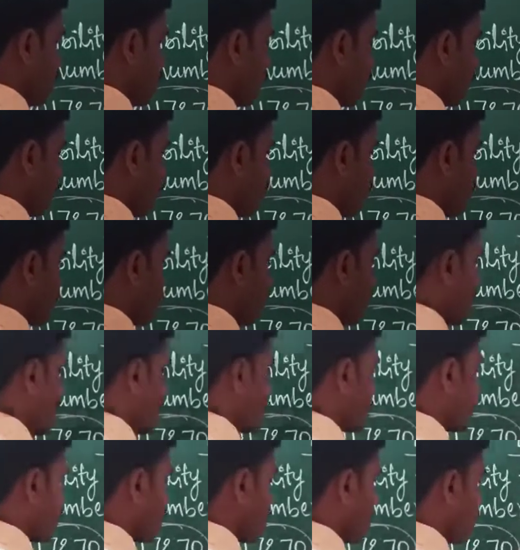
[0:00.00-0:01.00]
4
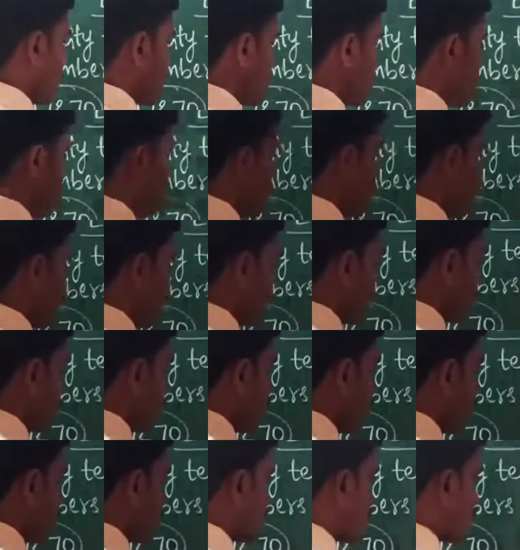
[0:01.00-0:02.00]
plus 2 is equal
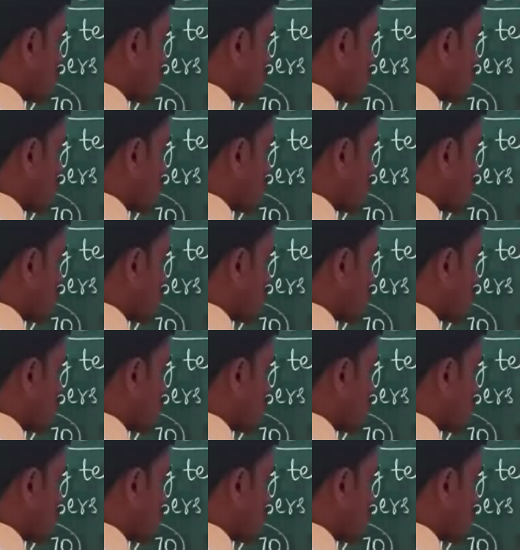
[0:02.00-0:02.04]
to